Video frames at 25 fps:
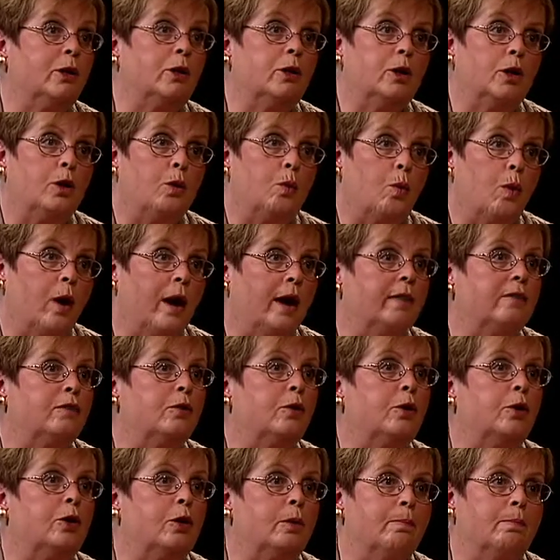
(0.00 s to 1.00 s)
or your wife
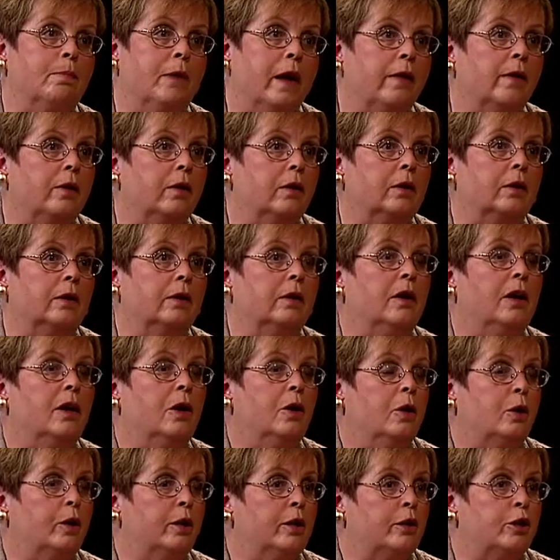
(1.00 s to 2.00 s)
or your mother
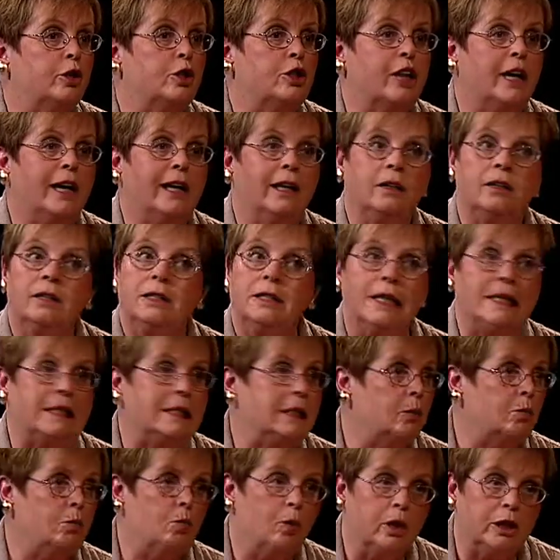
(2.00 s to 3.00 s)
or your child
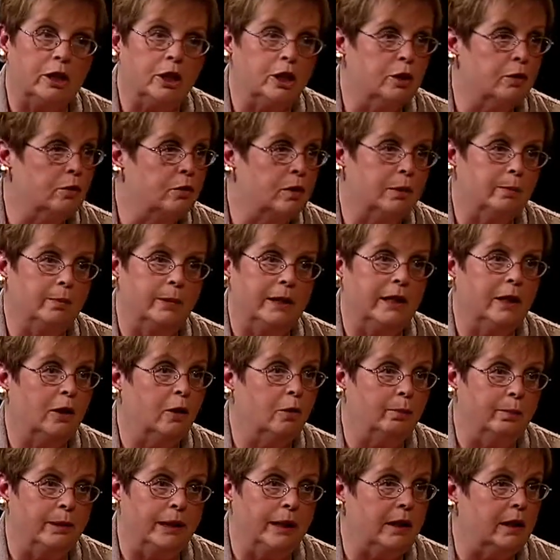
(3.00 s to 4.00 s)
doesn't want you to be
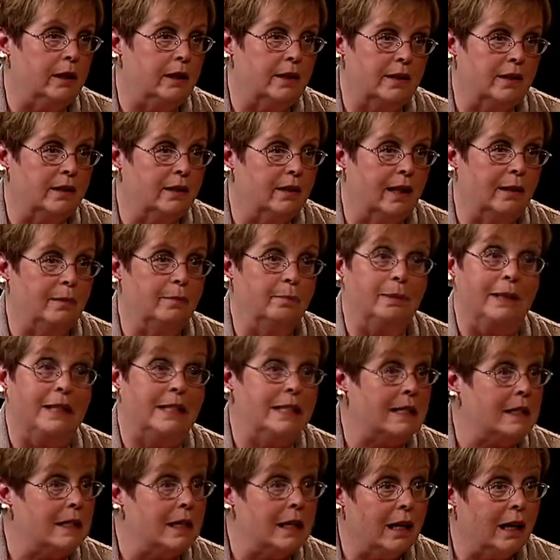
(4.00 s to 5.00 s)
obese and be
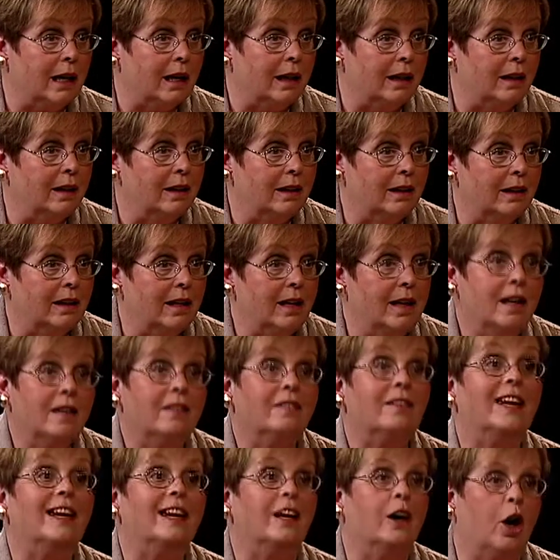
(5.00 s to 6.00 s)
sick,
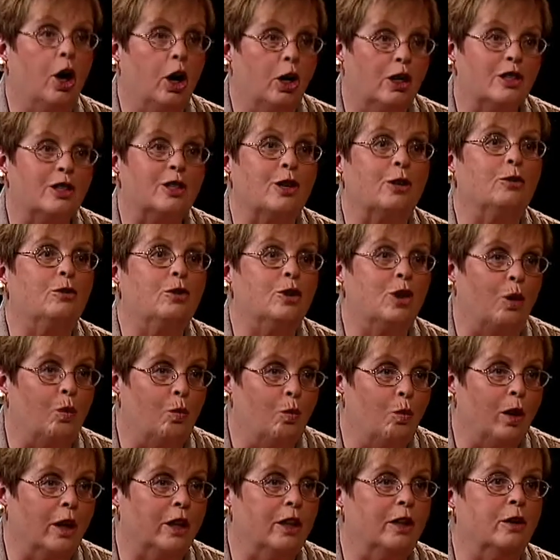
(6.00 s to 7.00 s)
they also don't
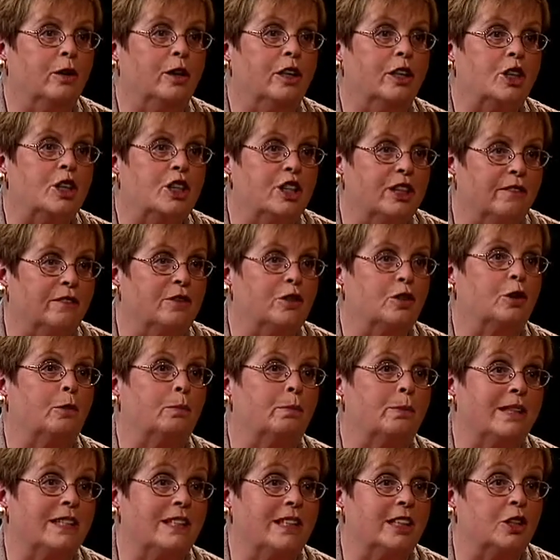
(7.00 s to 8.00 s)
want you to shift your
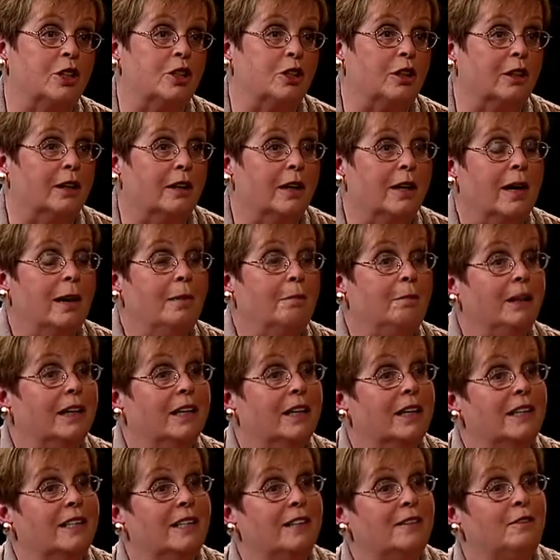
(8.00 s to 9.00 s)
position,
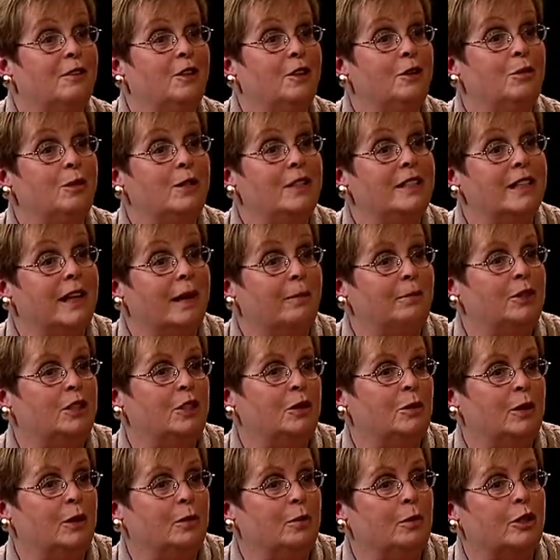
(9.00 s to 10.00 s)
because if you stop
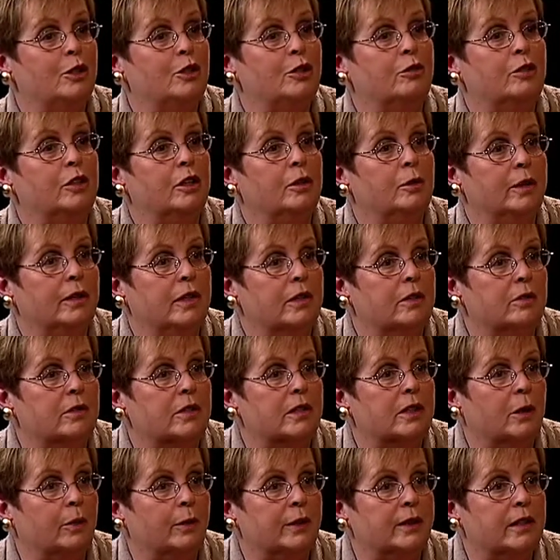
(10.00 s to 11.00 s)
doing what you're doing, who's
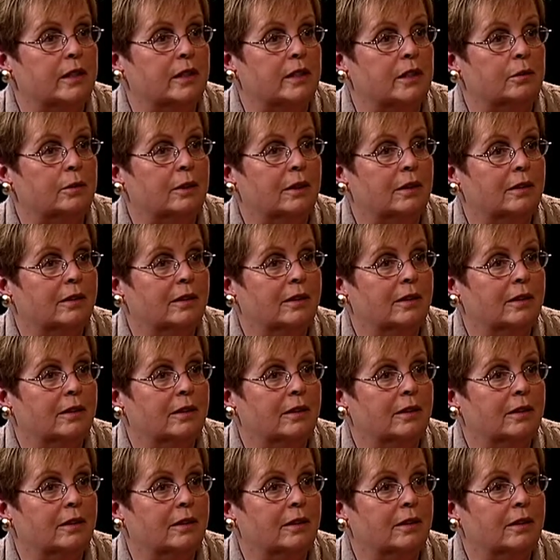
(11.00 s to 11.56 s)
going to do it?